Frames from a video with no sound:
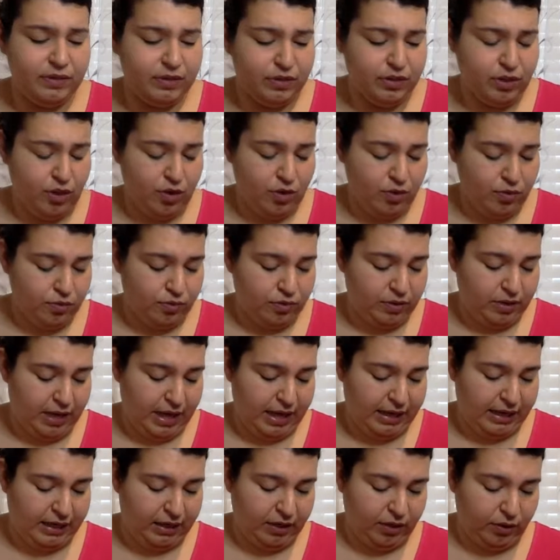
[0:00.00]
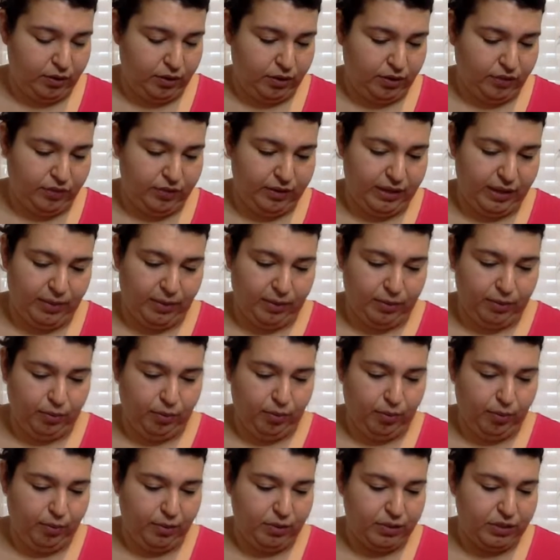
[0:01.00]
zone, I need to go look for that one
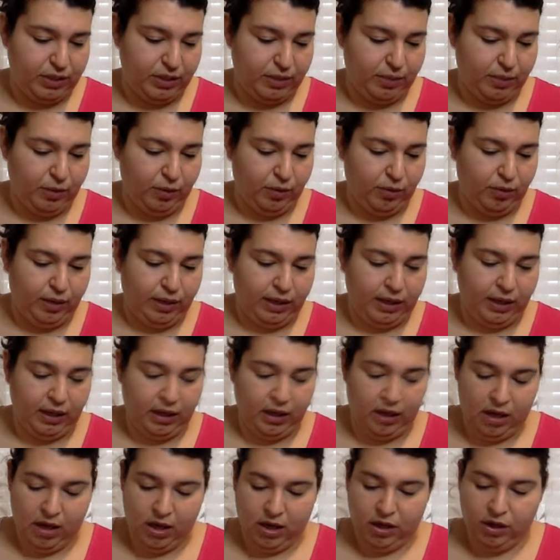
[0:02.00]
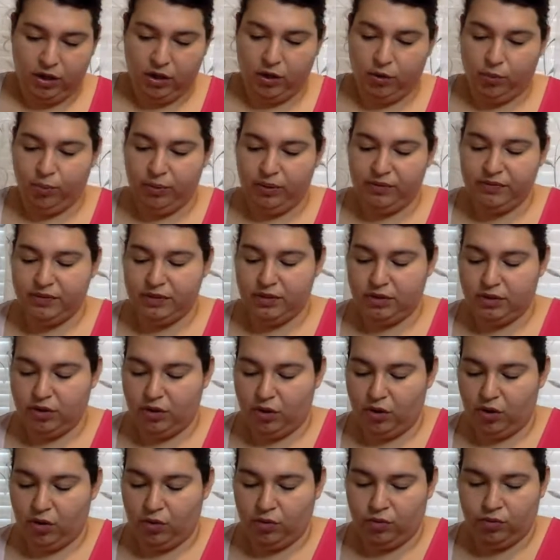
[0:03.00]
more time real quick. Your rift
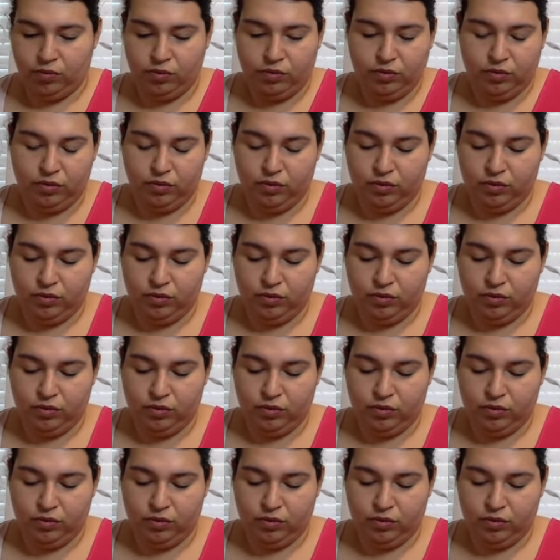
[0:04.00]
zone.